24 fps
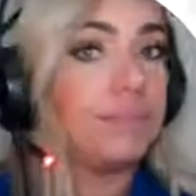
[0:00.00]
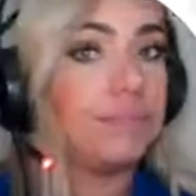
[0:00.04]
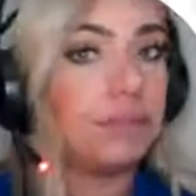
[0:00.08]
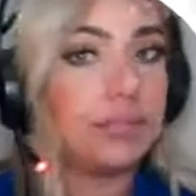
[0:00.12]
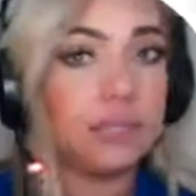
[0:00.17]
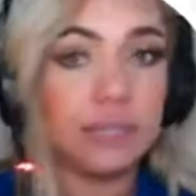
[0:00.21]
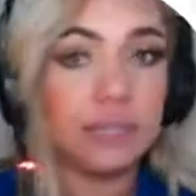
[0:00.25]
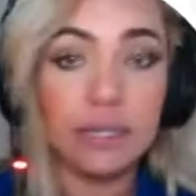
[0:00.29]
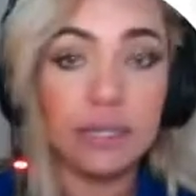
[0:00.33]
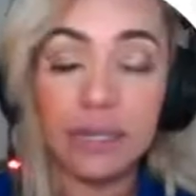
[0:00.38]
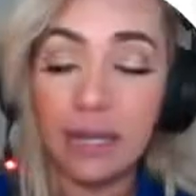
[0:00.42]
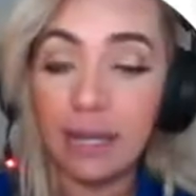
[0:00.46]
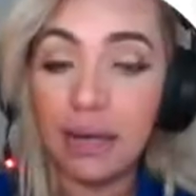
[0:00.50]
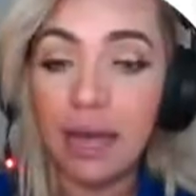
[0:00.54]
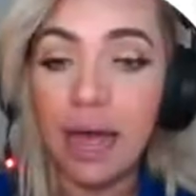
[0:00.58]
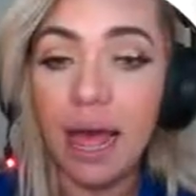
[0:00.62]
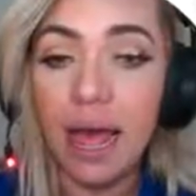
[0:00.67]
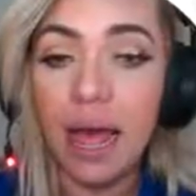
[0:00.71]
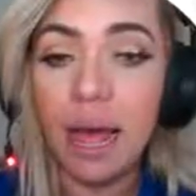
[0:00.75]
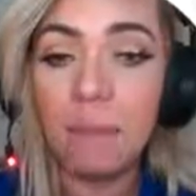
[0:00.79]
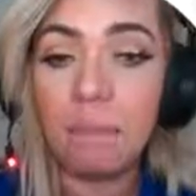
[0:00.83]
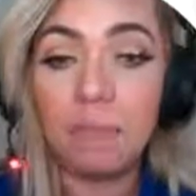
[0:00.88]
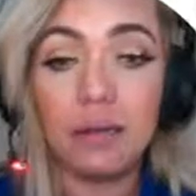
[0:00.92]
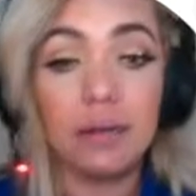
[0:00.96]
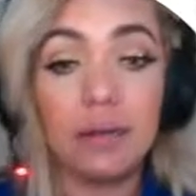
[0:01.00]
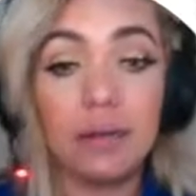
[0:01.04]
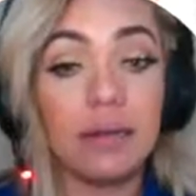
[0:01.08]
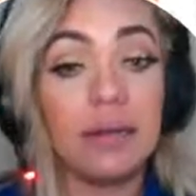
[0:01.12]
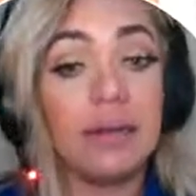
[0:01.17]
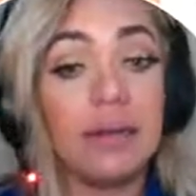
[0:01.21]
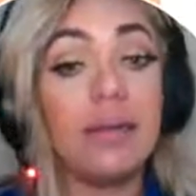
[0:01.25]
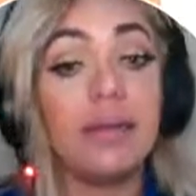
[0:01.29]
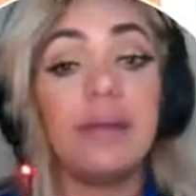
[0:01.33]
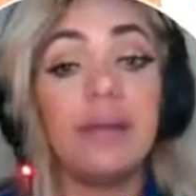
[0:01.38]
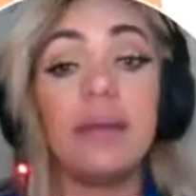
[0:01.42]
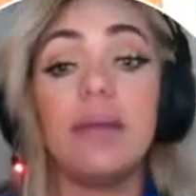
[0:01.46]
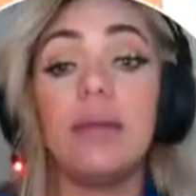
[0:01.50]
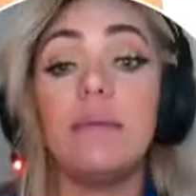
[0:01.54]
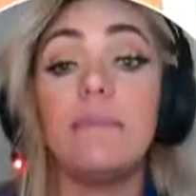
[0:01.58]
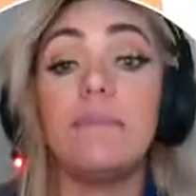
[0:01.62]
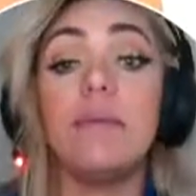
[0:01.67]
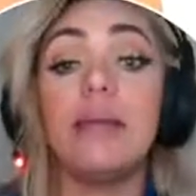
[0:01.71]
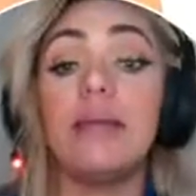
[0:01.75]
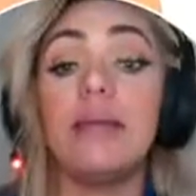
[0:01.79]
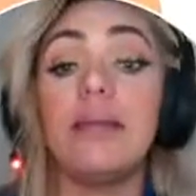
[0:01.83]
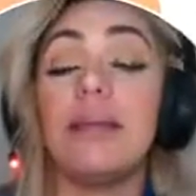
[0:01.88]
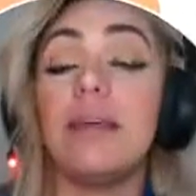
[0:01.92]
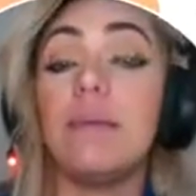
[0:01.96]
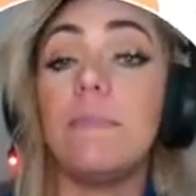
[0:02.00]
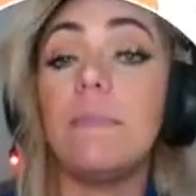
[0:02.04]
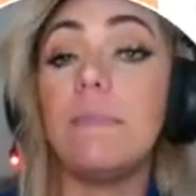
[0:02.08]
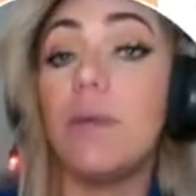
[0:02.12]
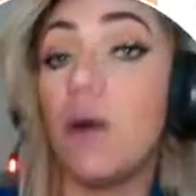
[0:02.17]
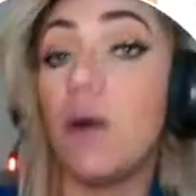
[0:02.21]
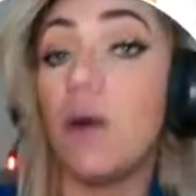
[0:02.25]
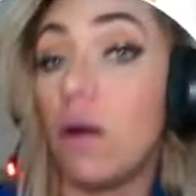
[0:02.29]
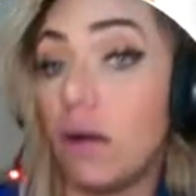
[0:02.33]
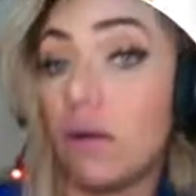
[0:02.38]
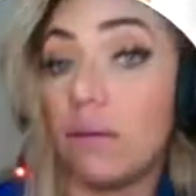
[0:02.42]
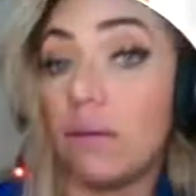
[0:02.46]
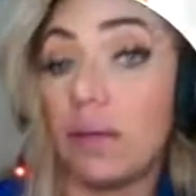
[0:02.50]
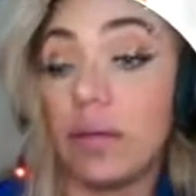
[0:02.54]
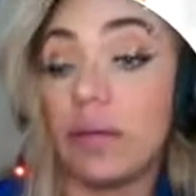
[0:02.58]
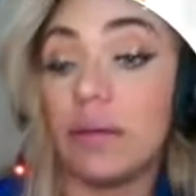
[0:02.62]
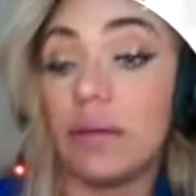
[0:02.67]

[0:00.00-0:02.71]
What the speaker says: Didn't happen, but he borrowed it.